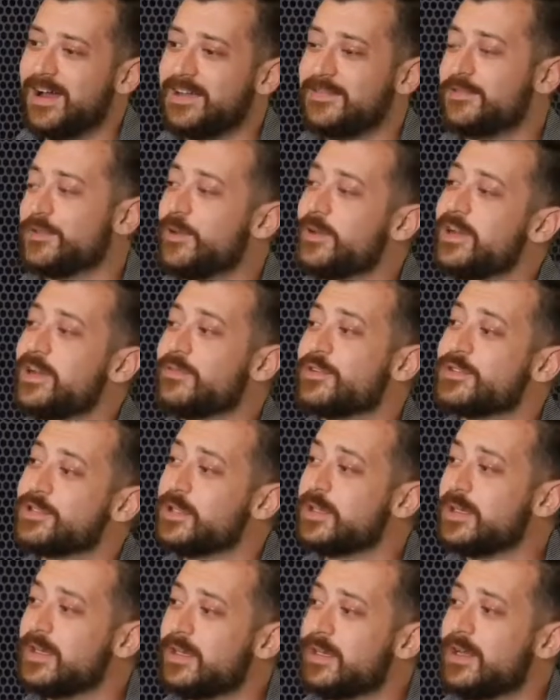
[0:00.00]
uh, even though I never
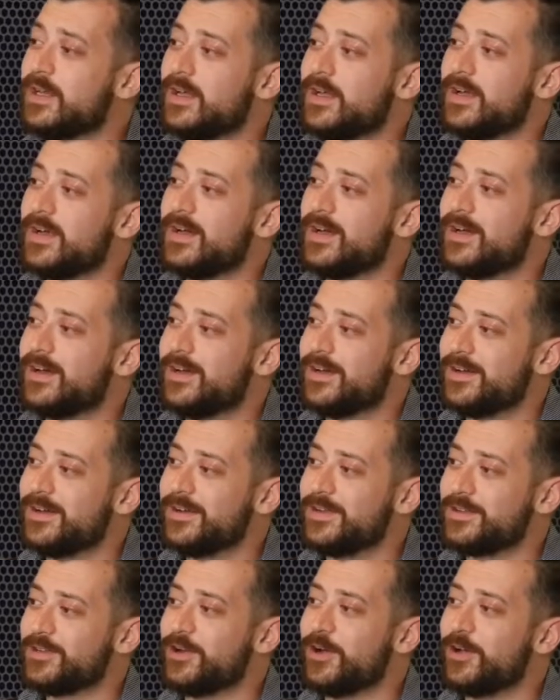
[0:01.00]
took it.
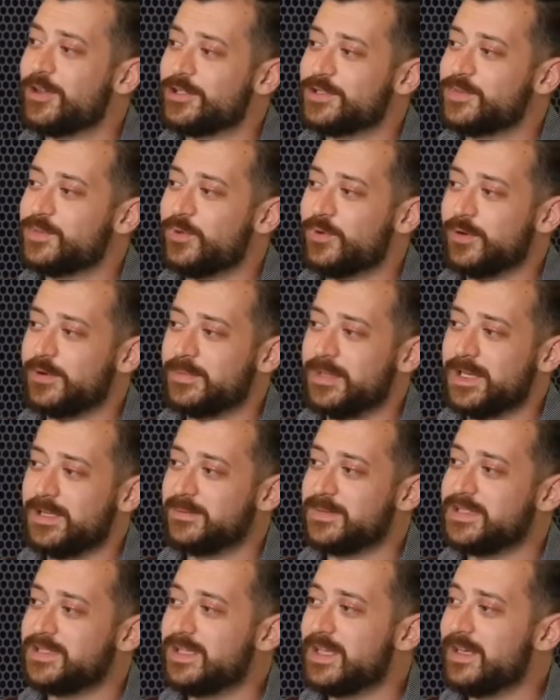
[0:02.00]
Uh, the college board made a
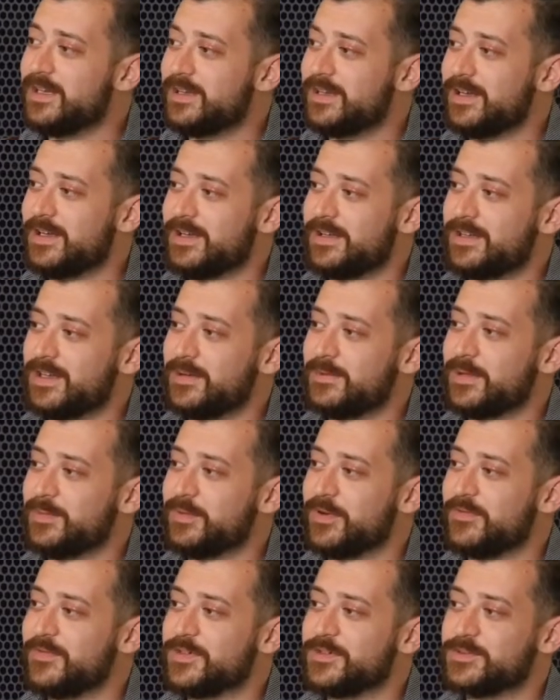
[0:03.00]
mistake and gave me a
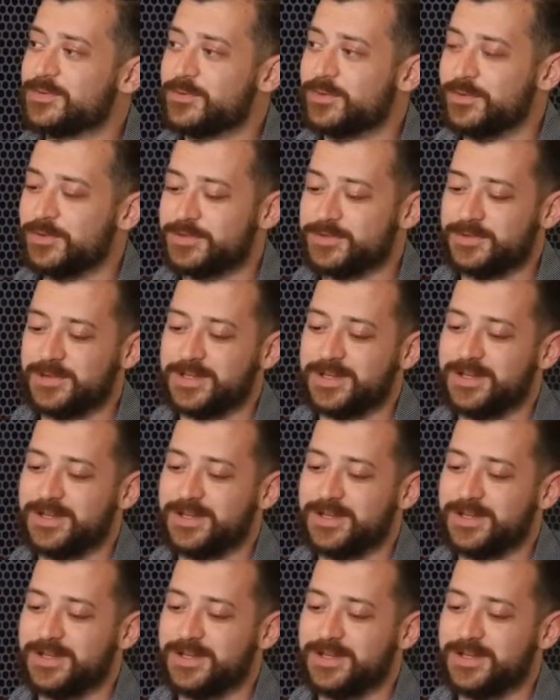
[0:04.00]
perfect score, so I